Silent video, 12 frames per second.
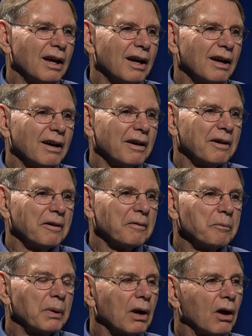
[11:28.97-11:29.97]

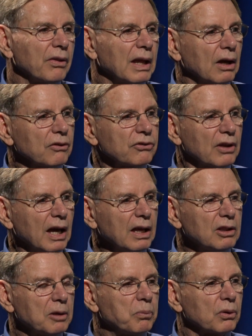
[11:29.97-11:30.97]
But on the
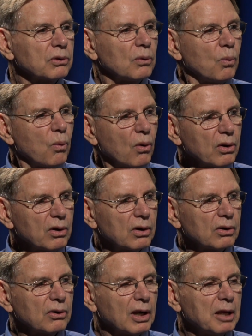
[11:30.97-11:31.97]
outside, they put the
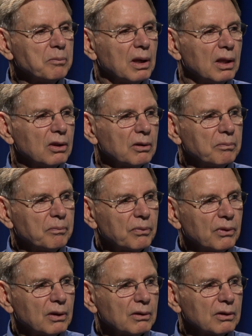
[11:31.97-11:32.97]
warden's name and
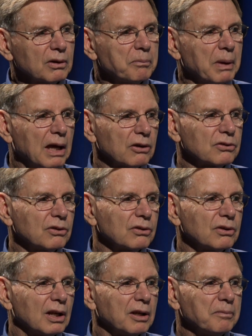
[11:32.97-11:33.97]
the
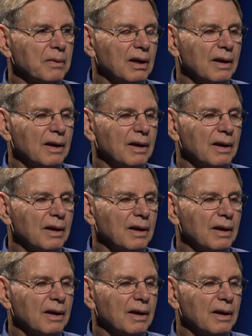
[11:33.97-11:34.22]
pastor's name.